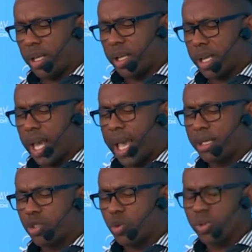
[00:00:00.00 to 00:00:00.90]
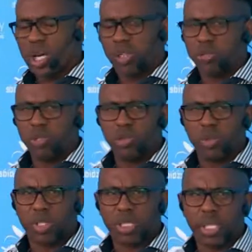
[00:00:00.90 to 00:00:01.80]
they had 2,000
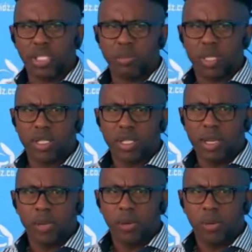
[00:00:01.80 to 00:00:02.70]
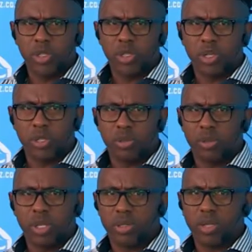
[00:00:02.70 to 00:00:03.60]
people in the database, which
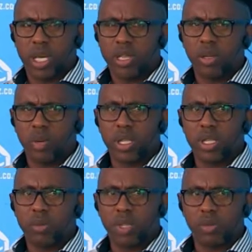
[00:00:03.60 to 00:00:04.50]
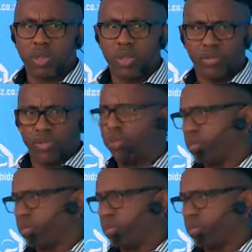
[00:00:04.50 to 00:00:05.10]
you could do nothing with, but we've